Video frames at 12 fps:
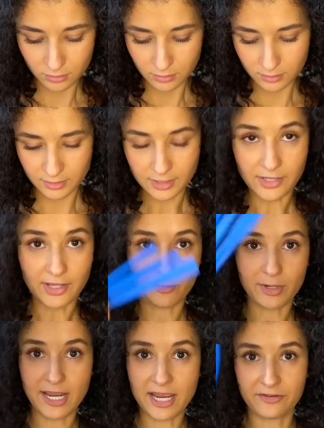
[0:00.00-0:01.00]
Then we
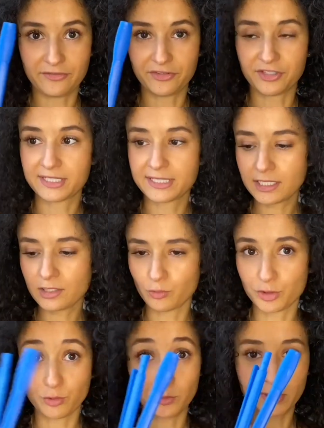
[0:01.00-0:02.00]
have the stick, which we
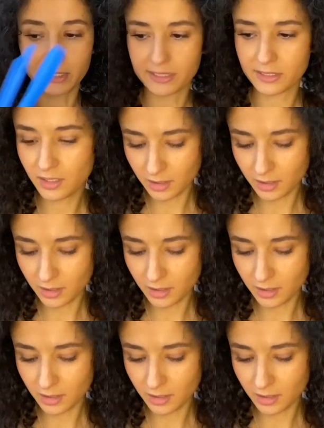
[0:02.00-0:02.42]
really need.